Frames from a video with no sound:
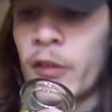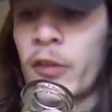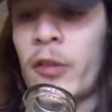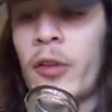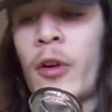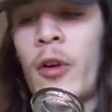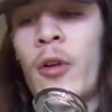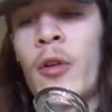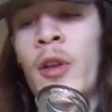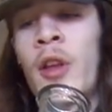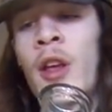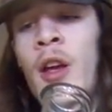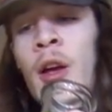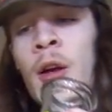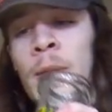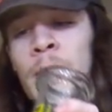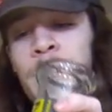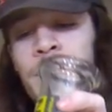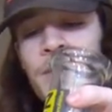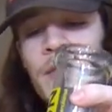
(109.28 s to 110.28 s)
So yeah.
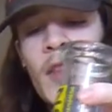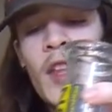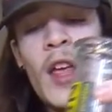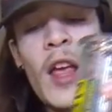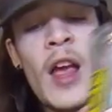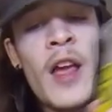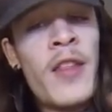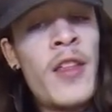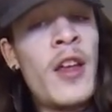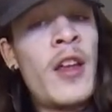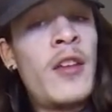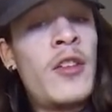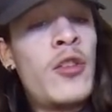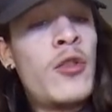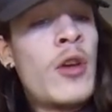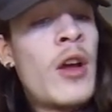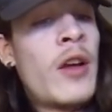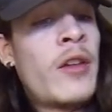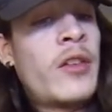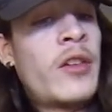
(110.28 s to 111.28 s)
And then you
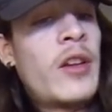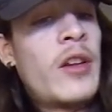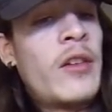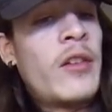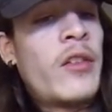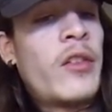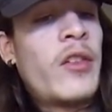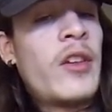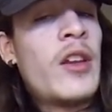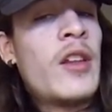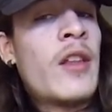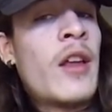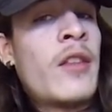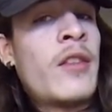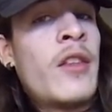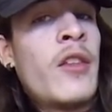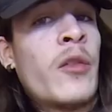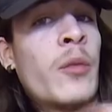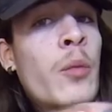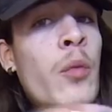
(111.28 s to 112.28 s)
guys can see that
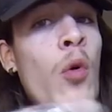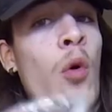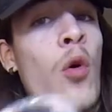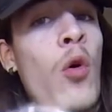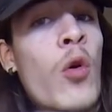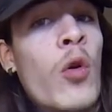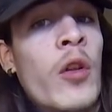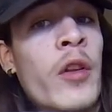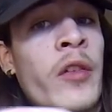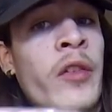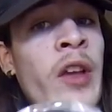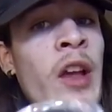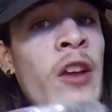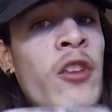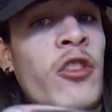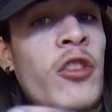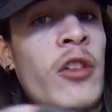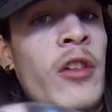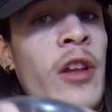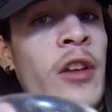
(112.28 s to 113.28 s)
this bowl is
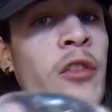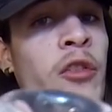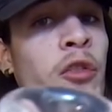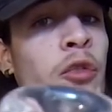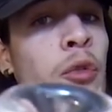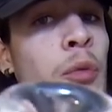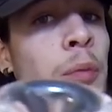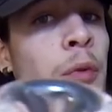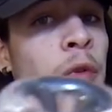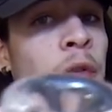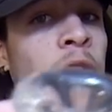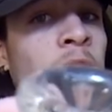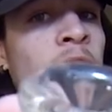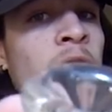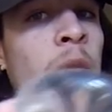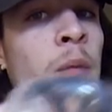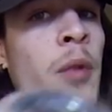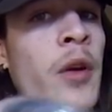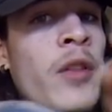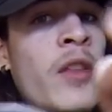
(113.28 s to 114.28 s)
actually like super
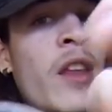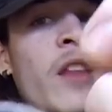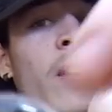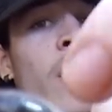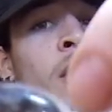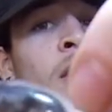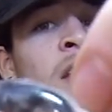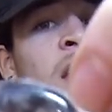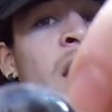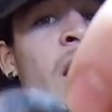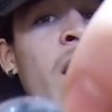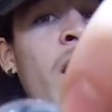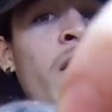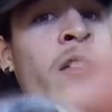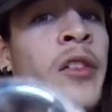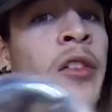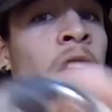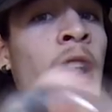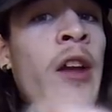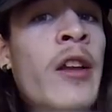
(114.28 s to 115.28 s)
thick, but then on the
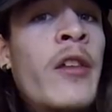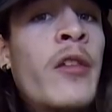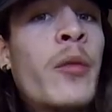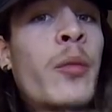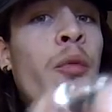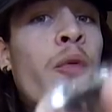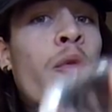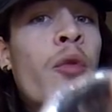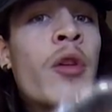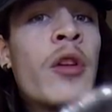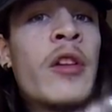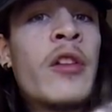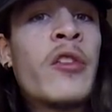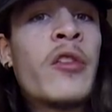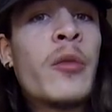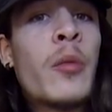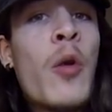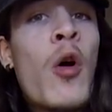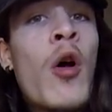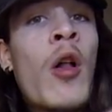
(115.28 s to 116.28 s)
inside it's pretty
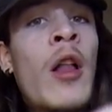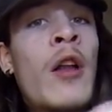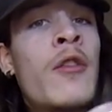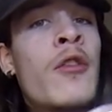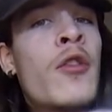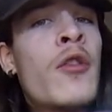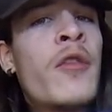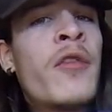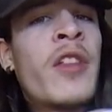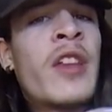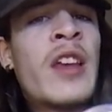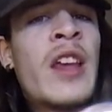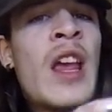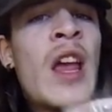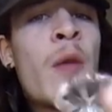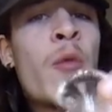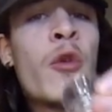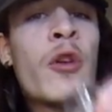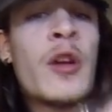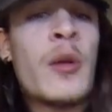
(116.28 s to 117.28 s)
small. I don't know if the
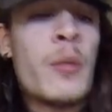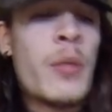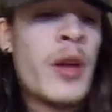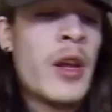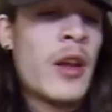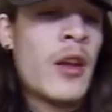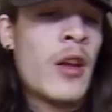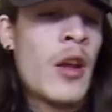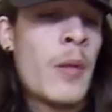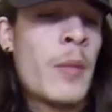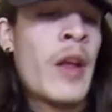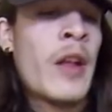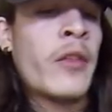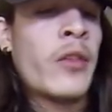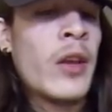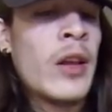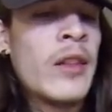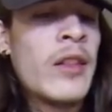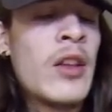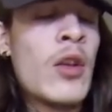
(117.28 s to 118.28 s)
camera can pick it up. That's
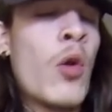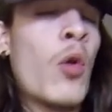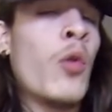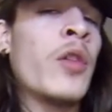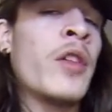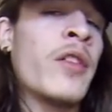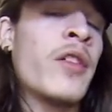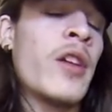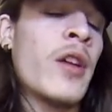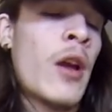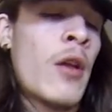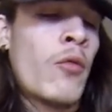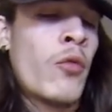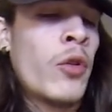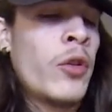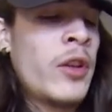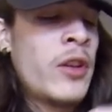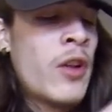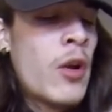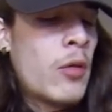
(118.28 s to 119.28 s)
like the only thing I
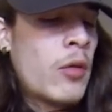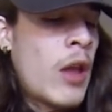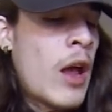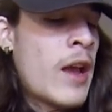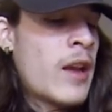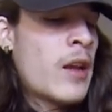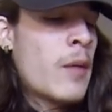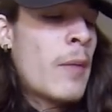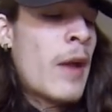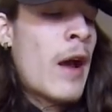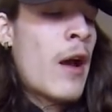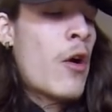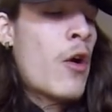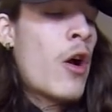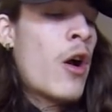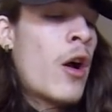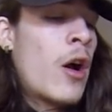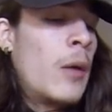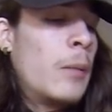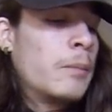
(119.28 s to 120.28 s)
really don't like
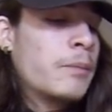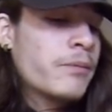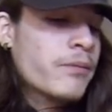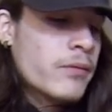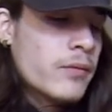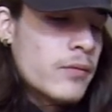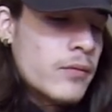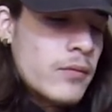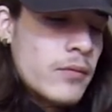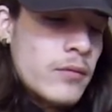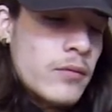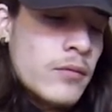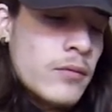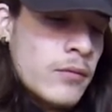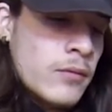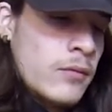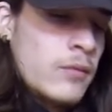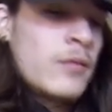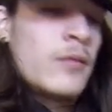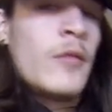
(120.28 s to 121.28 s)
about
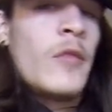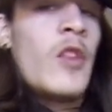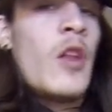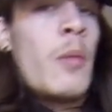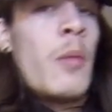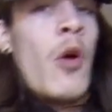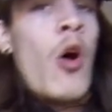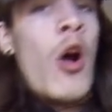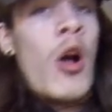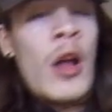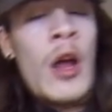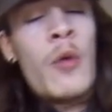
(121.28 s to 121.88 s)
the bong.